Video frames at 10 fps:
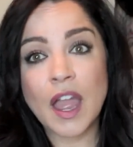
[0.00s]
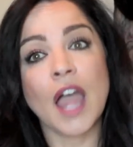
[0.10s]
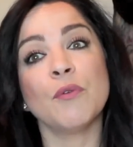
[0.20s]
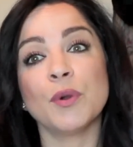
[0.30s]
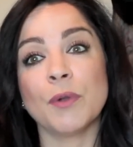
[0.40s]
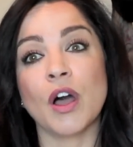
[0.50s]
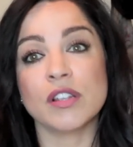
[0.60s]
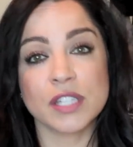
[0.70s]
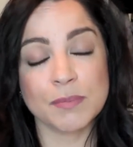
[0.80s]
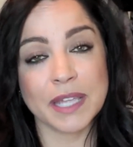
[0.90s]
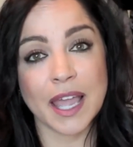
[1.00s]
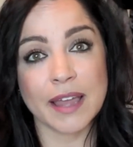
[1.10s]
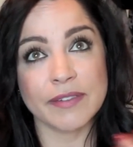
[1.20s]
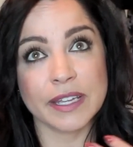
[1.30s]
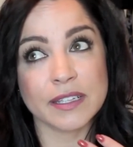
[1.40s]
will also be
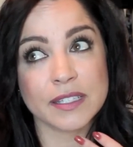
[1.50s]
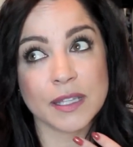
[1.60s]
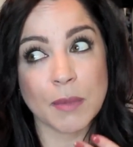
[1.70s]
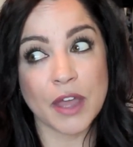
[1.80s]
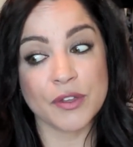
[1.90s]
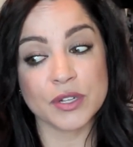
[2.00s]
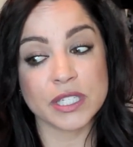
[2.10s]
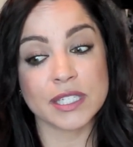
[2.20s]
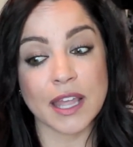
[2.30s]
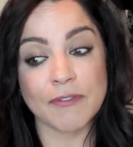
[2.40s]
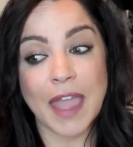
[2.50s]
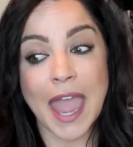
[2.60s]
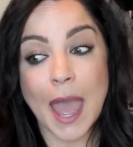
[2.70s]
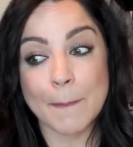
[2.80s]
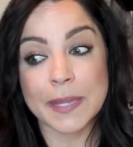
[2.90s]
having some other stuff
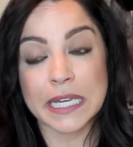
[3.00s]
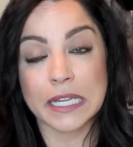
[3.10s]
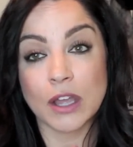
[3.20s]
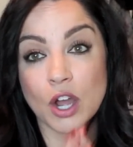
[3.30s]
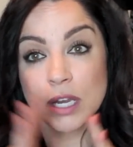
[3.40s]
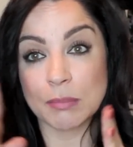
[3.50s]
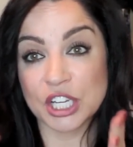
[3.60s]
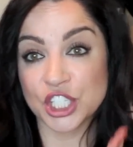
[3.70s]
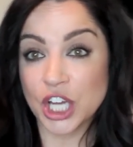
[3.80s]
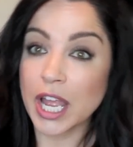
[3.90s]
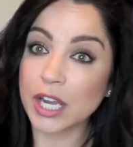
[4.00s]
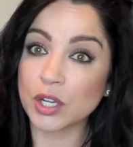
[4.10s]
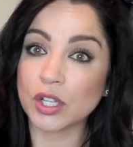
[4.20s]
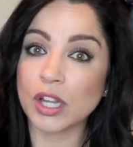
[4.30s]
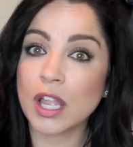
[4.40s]
happening on my
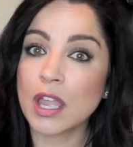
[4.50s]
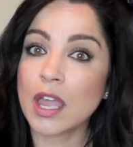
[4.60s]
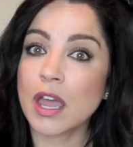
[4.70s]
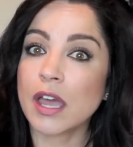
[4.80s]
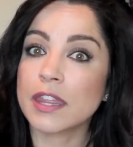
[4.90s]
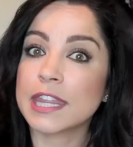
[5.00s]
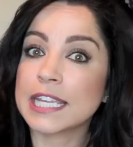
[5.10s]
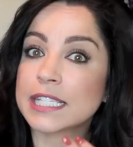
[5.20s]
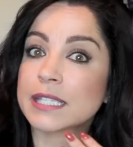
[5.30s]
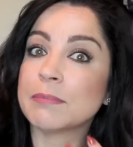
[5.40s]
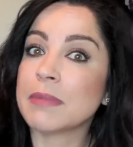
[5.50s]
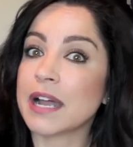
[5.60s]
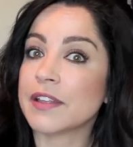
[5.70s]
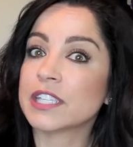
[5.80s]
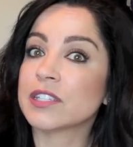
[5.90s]
channel this
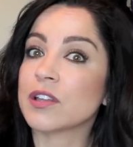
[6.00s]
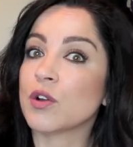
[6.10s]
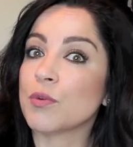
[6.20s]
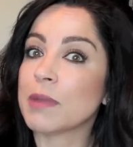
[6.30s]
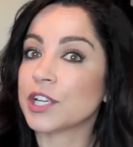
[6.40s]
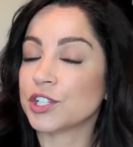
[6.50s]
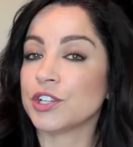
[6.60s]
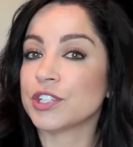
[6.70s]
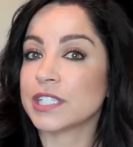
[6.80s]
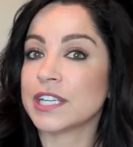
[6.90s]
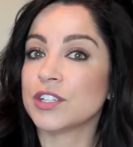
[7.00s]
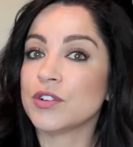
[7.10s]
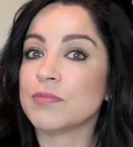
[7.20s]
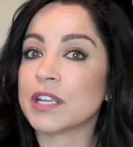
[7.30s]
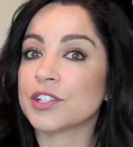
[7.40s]
month, so make sure you stay
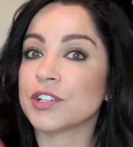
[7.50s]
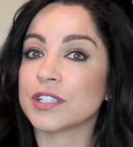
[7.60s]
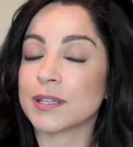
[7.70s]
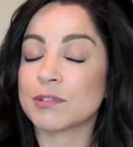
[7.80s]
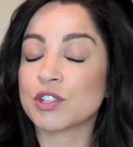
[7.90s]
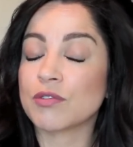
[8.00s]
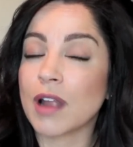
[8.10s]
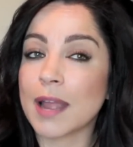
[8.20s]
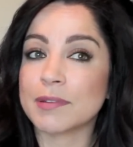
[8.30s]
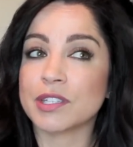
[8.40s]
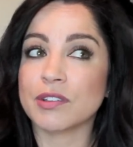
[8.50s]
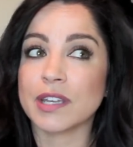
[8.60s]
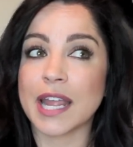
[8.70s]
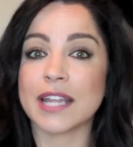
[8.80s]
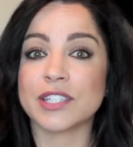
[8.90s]
tuned, make sure you subscribe so you
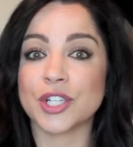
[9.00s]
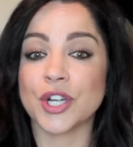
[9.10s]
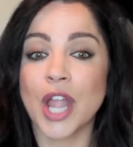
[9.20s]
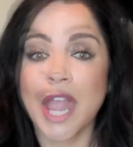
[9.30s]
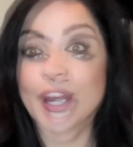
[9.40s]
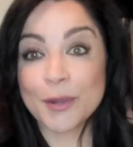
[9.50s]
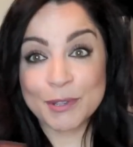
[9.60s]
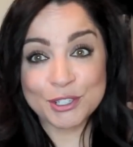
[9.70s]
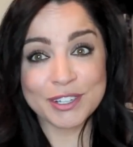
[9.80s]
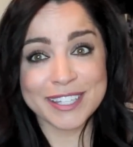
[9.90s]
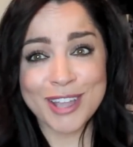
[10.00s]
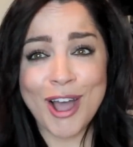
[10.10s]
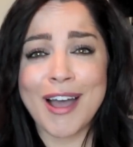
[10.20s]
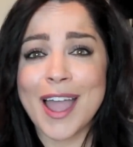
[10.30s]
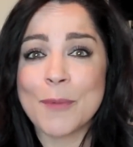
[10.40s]
can enter. And I hope you enjoyed this
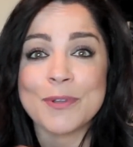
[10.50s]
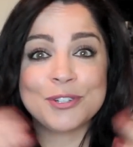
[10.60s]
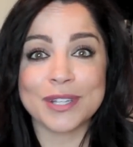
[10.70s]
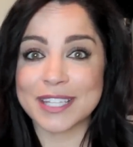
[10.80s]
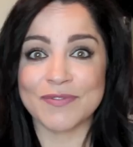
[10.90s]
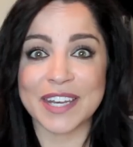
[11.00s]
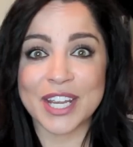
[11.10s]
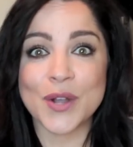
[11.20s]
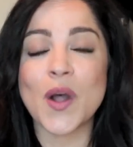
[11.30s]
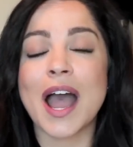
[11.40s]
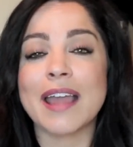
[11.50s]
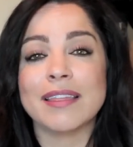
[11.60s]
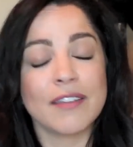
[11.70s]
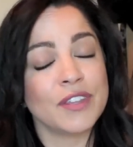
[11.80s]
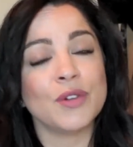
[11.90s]
haul. I hope you enjoyed this video. I
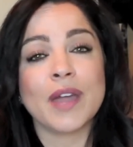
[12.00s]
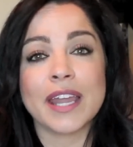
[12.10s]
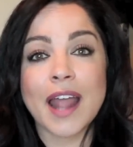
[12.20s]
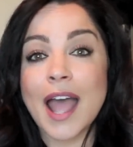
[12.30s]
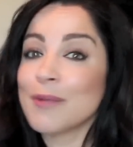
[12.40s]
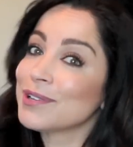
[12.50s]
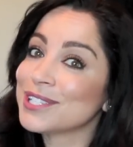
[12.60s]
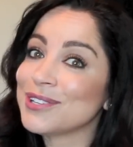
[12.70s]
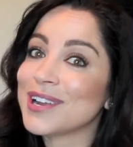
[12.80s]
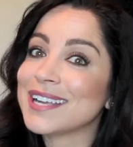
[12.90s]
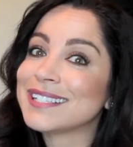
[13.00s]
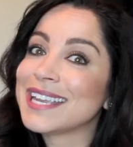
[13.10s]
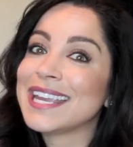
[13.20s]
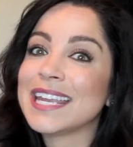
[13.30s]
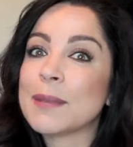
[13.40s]
love you, and I will see you guys
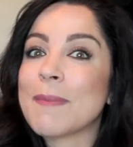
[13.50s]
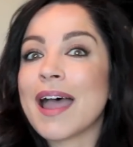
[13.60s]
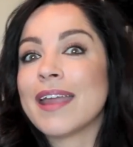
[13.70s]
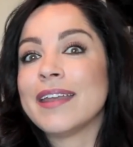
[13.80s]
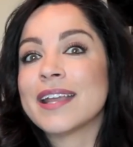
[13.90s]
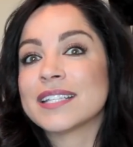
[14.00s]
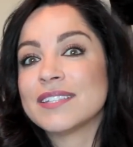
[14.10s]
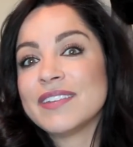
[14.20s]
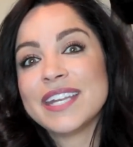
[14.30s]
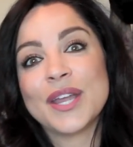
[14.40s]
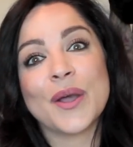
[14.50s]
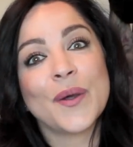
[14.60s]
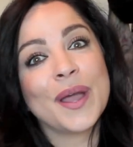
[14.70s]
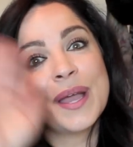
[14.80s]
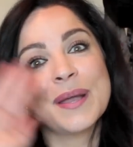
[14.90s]
in my next video.